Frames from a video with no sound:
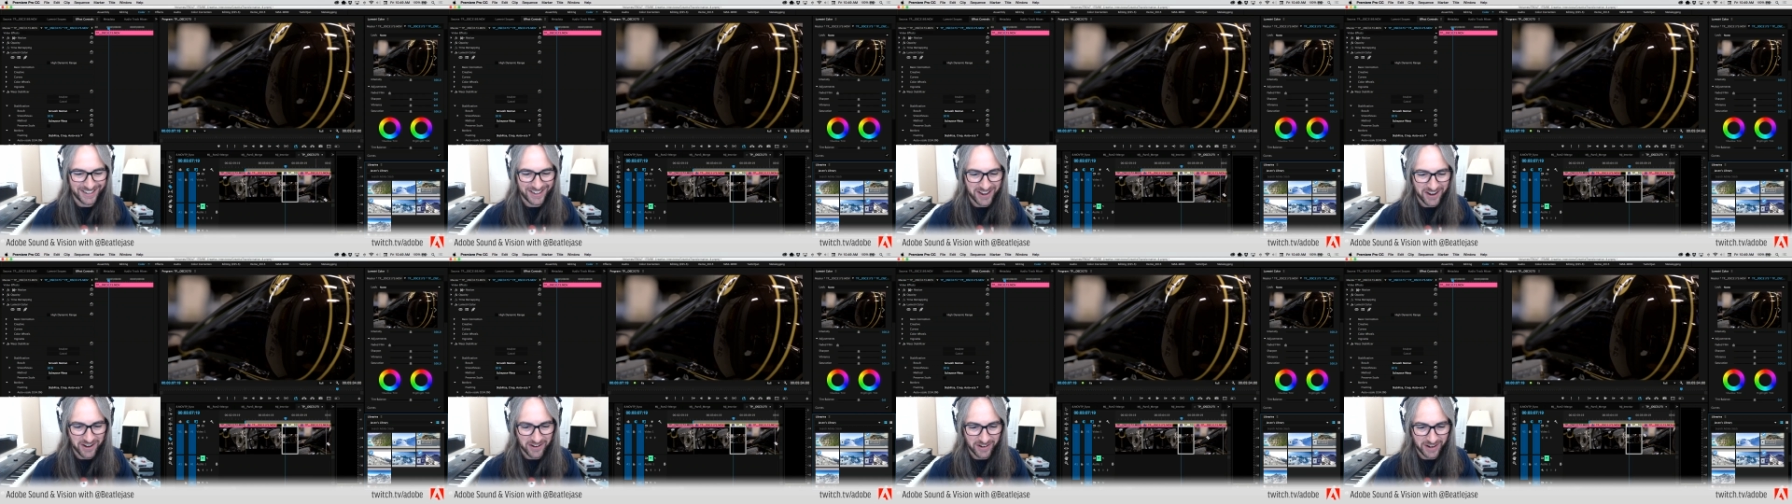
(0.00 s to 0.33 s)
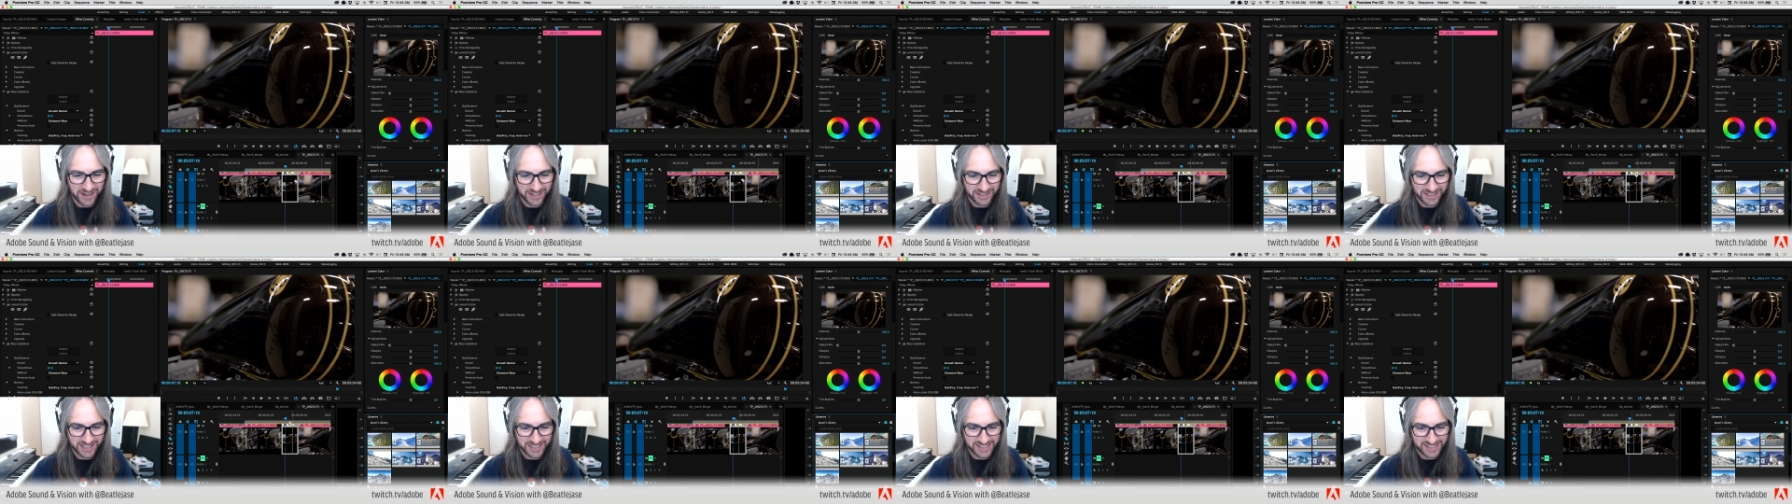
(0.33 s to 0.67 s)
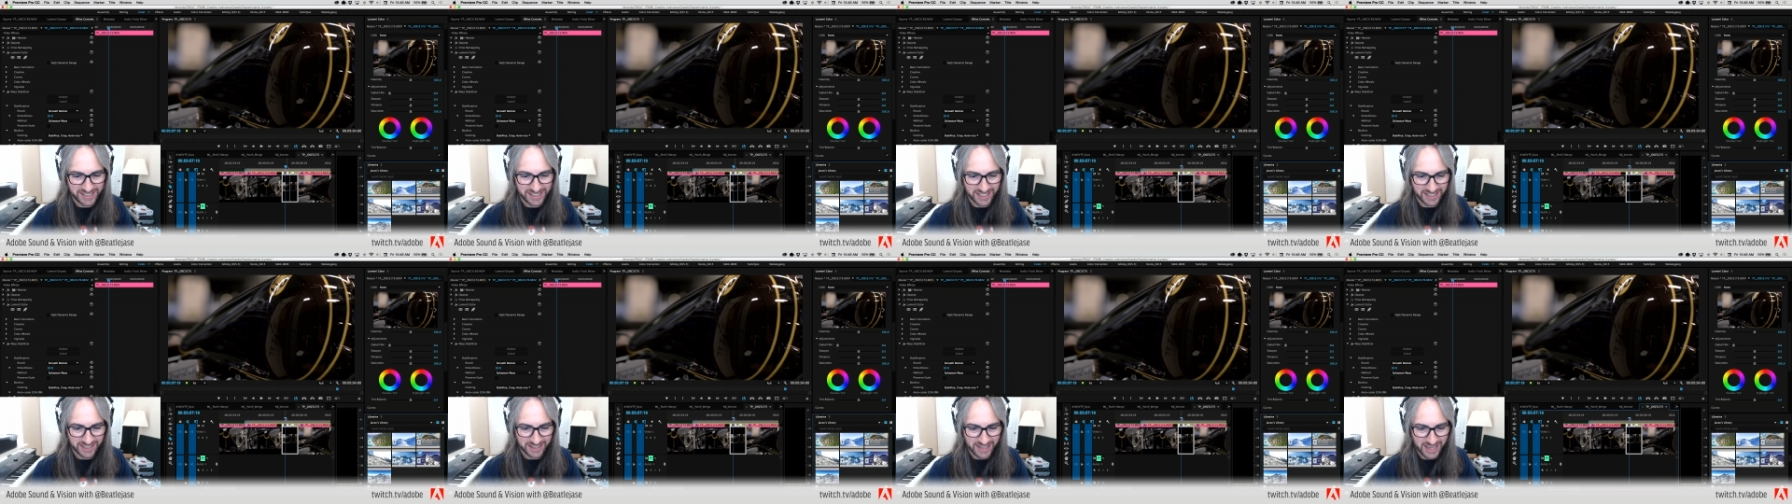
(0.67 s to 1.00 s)
All right, let's
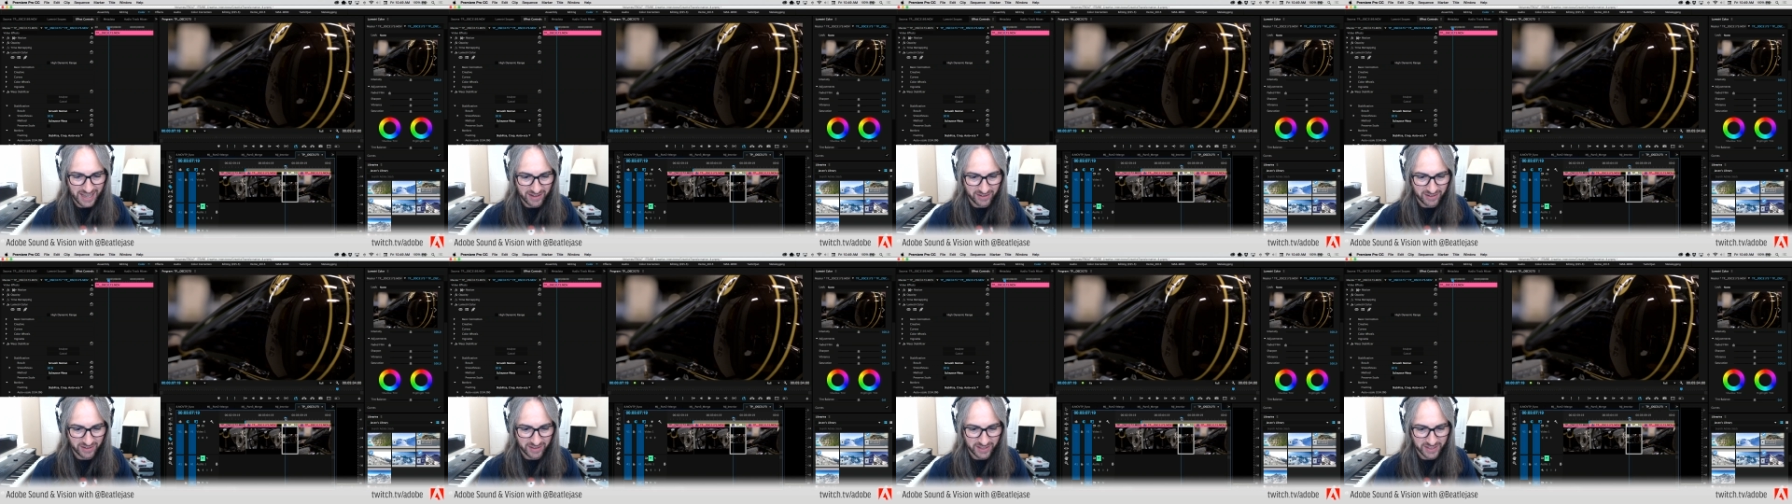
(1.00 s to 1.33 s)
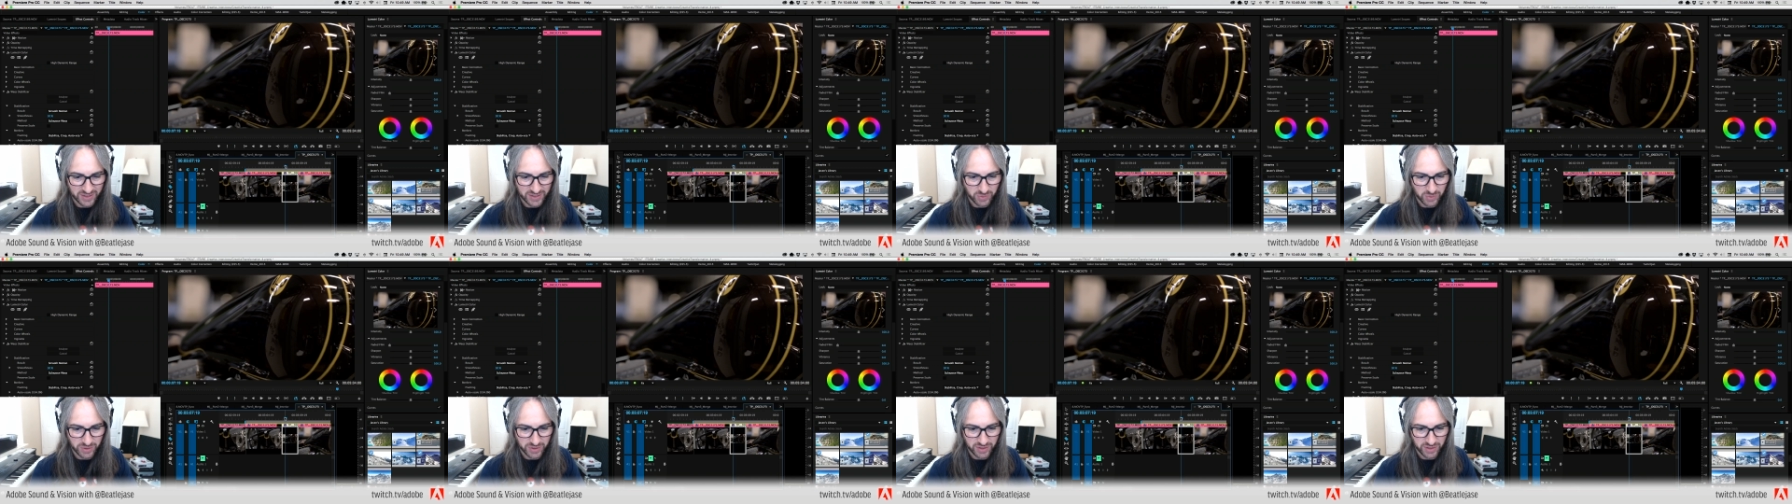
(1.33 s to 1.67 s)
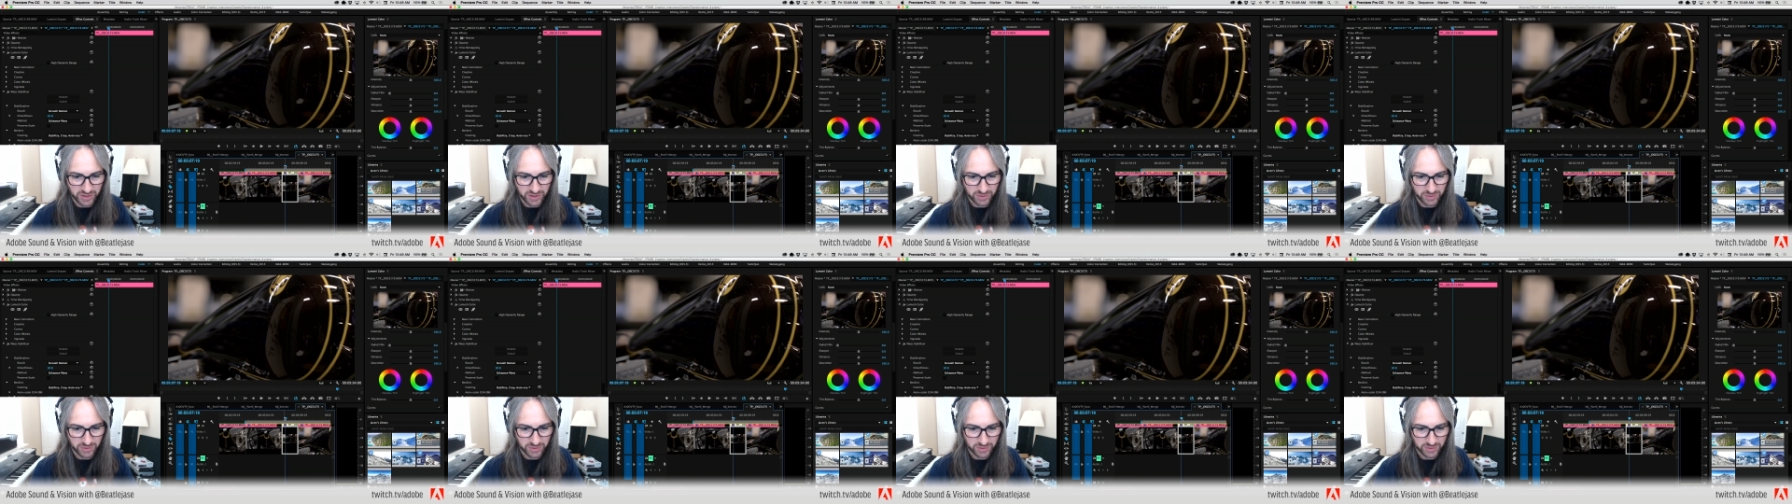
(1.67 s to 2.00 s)
see. How did this one
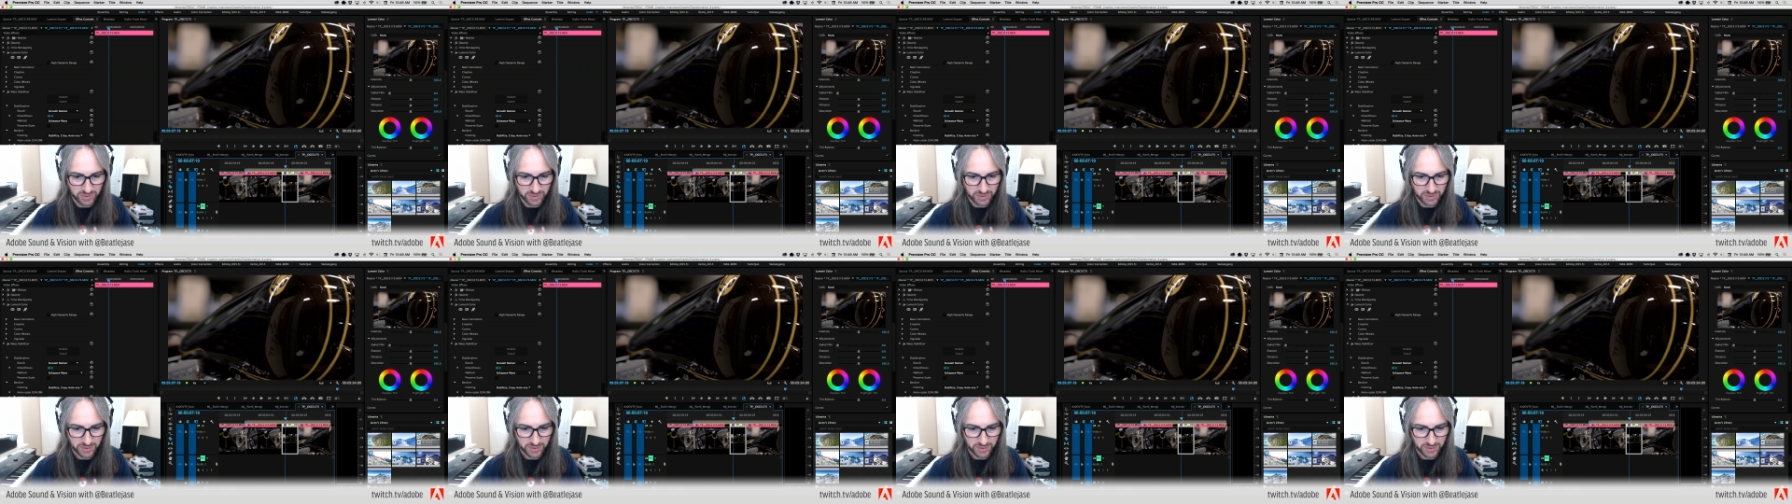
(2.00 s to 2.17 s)
do?